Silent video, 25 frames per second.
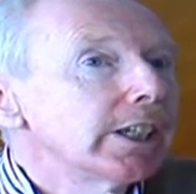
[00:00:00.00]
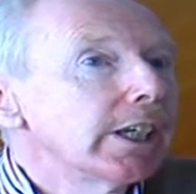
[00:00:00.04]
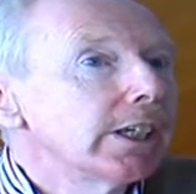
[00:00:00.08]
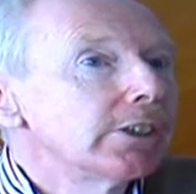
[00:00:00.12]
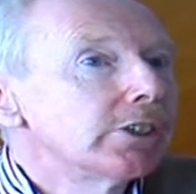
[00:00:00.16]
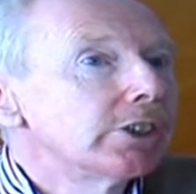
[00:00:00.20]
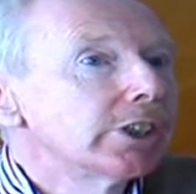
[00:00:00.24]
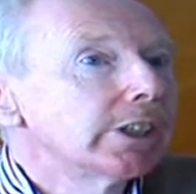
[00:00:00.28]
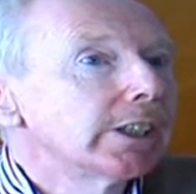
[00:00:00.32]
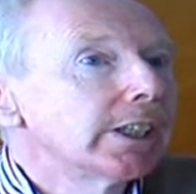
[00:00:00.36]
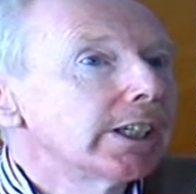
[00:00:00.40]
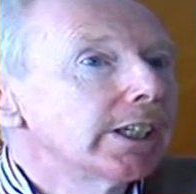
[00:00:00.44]

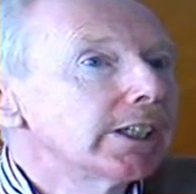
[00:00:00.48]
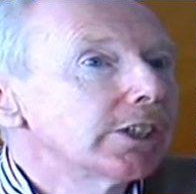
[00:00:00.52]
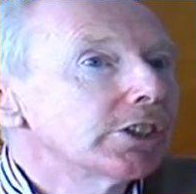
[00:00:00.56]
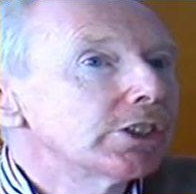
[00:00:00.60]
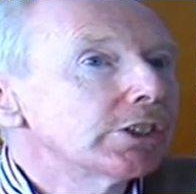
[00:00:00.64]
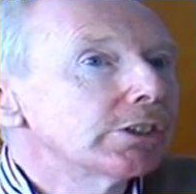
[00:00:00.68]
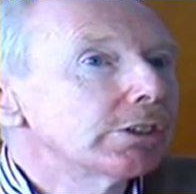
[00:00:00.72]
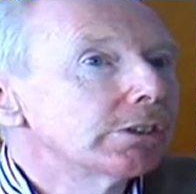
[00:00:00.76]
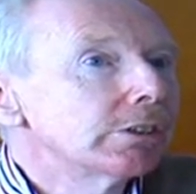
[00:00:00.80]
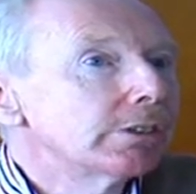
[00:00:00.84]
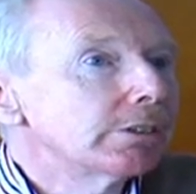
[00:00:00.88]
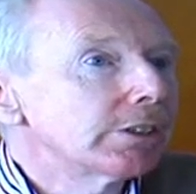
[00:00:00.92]

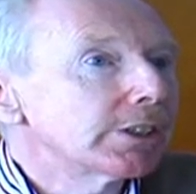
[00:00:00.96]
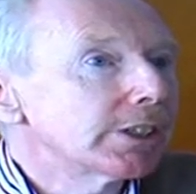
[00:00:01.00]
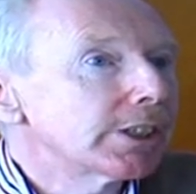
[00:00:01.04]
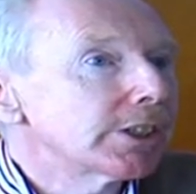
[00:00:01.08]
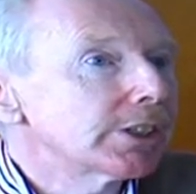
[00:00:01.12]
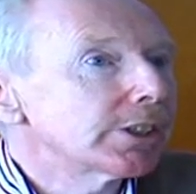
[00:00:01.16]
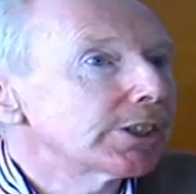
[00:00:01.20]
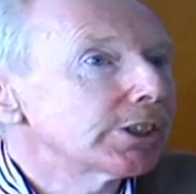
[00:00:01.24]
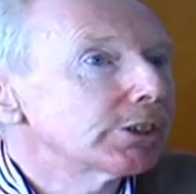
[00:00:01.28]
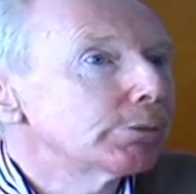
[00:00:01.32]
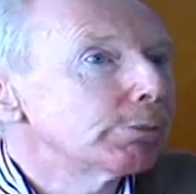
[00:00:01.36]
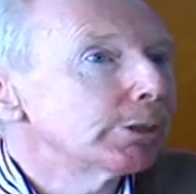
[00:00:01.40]
educational
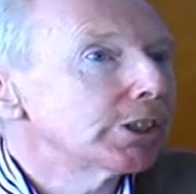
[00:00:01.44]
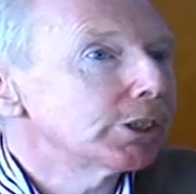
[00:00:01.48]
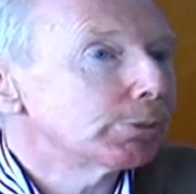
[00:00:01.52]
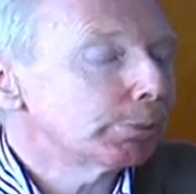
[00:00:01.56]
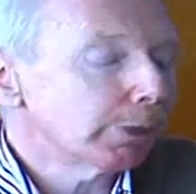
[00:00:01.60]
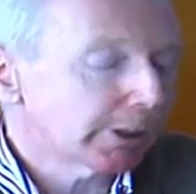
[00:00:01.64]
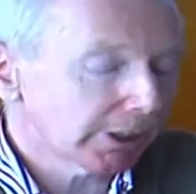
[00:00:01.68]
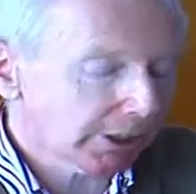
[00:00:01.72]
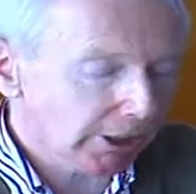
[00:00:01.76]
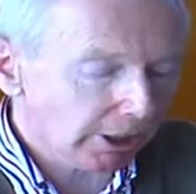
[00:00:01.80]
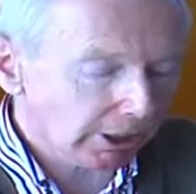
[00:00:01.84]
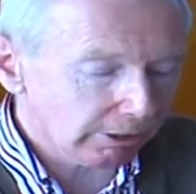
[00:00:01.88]
system has
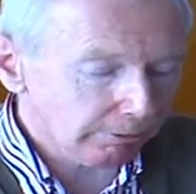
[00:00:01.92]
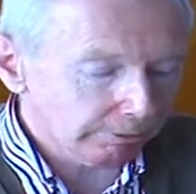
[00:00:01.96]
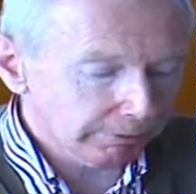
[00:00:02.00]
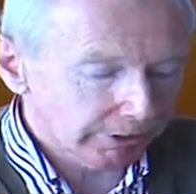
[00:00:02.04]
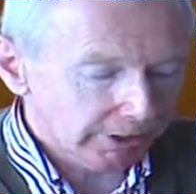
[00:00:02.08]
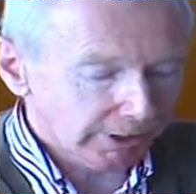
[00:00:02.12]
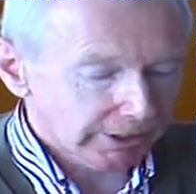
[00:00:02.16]
become